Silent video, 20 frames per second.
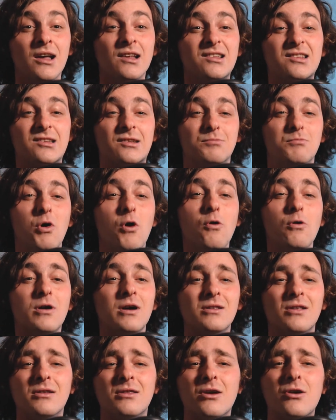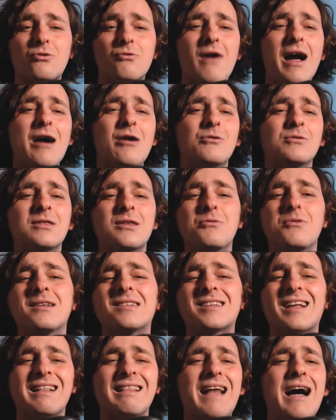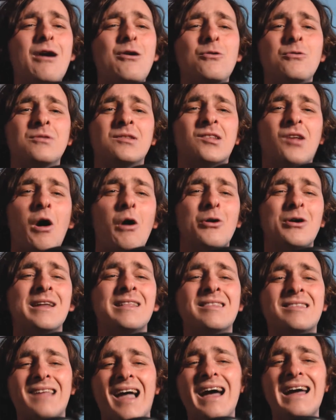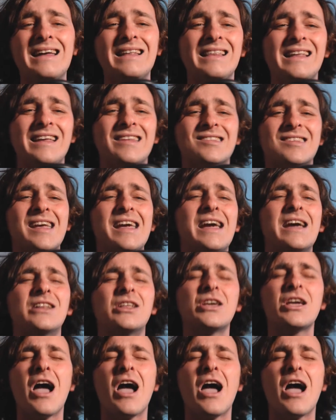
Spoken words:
smoking on the ground. There was clowns hugging tightly saying,